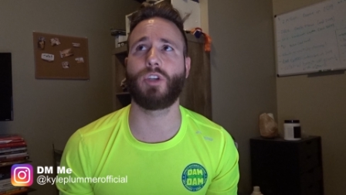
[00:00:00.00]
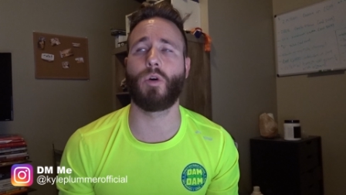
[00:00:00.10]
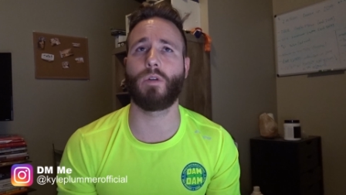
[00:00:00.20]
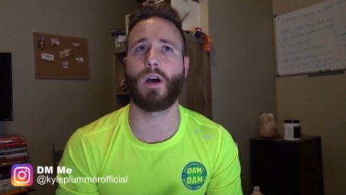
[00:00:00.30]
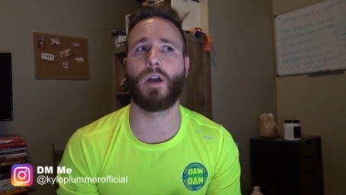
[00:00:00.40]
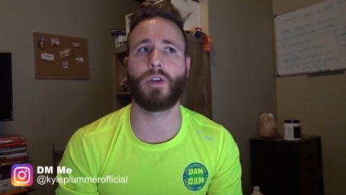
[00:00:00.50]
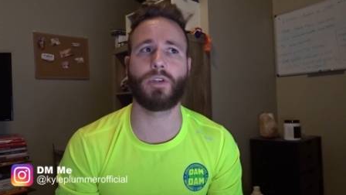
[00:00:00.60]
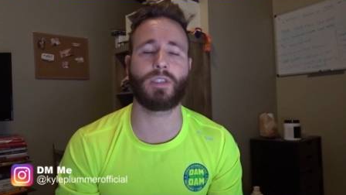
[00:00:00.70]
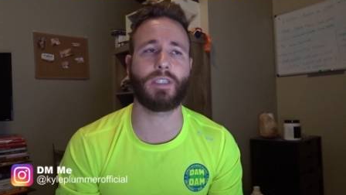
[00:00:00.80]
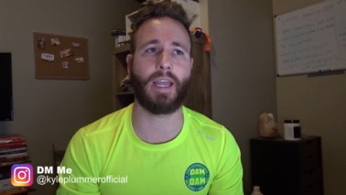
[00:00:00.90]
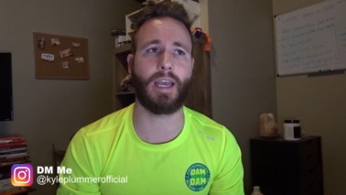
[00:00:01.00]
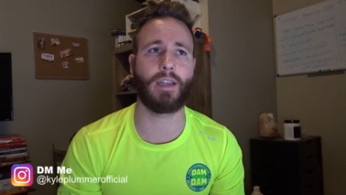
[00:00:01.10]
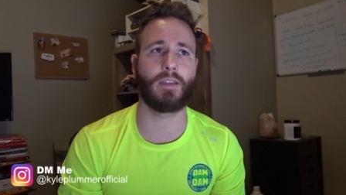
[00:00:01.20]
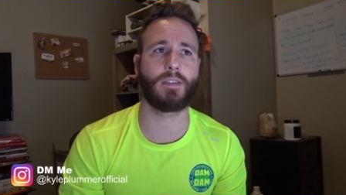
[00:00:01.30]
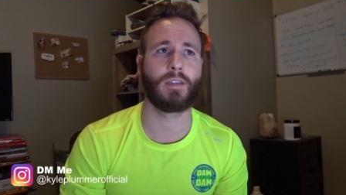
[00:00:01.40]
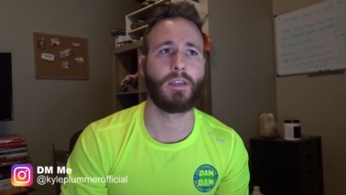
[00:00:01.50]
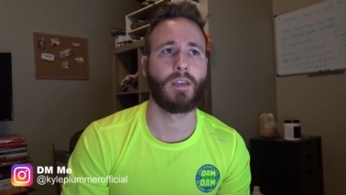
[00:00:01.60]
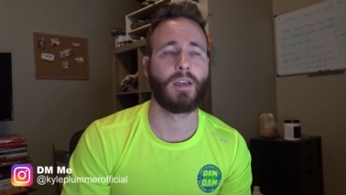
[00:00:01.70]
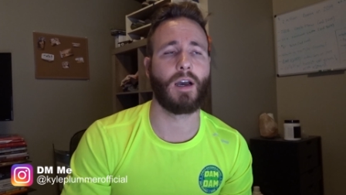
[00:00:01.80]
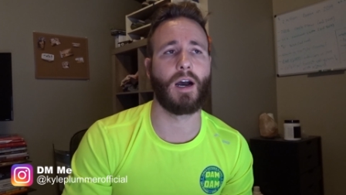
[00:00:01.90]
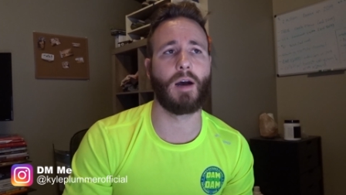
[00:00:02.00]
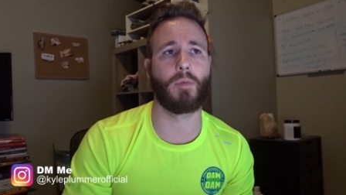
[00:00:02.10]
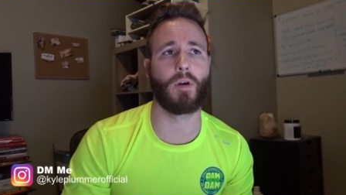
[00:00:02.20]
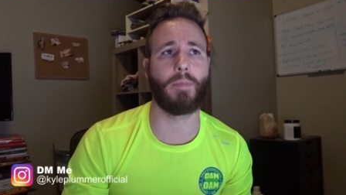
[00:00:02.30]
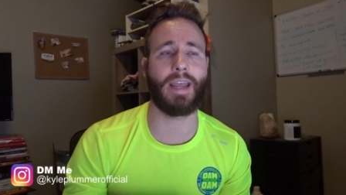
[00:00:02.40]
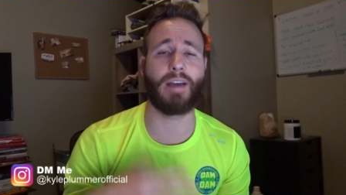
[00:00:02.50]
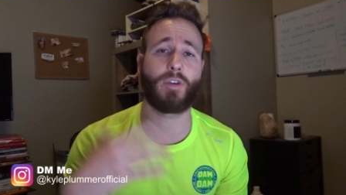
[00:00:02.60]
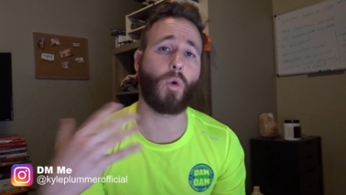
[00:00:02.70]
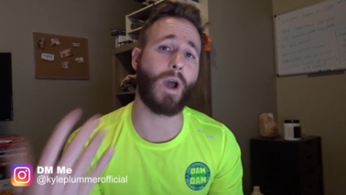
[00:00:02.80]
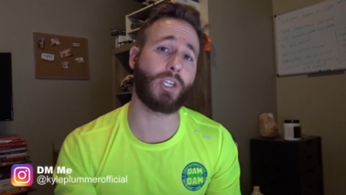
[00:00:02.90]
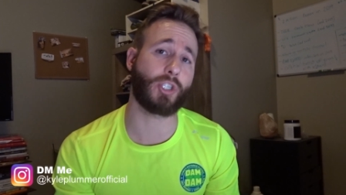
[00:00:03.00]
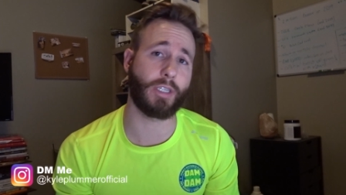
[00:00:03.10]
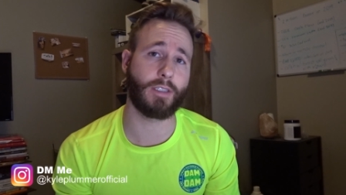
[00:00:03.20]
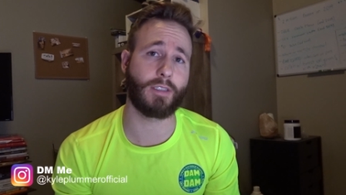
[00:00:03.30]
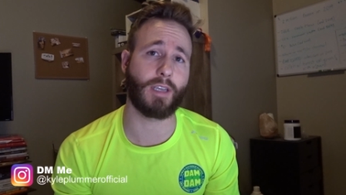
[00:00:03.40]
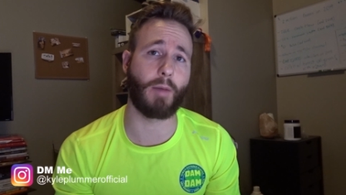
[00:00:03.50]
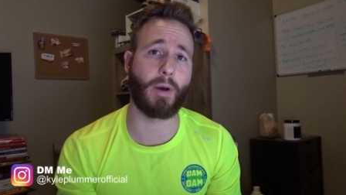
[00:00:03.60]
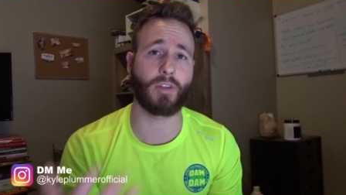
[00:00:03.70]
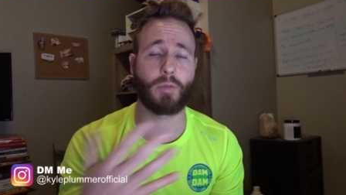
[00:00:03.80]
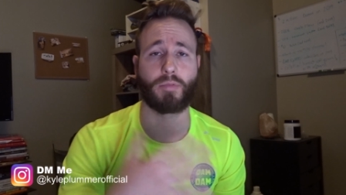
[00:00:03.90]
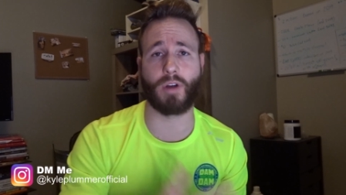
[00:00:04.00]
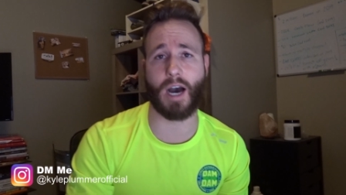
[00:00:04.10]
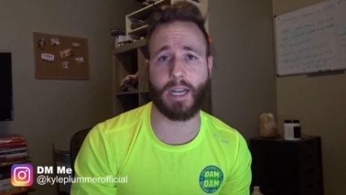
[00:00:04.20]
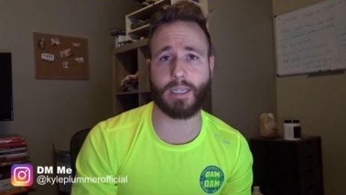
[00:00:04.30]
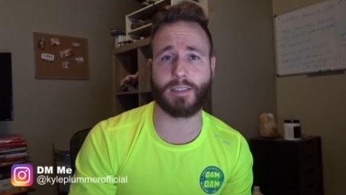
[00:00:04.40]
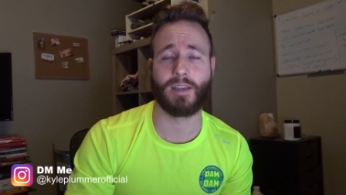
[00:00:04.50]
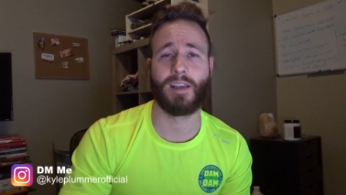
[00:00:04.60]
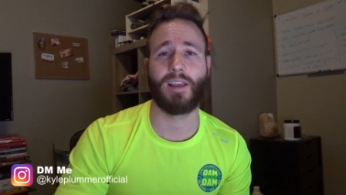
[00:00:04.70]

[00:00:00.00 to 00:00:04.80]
don't understand or may have questions about the product.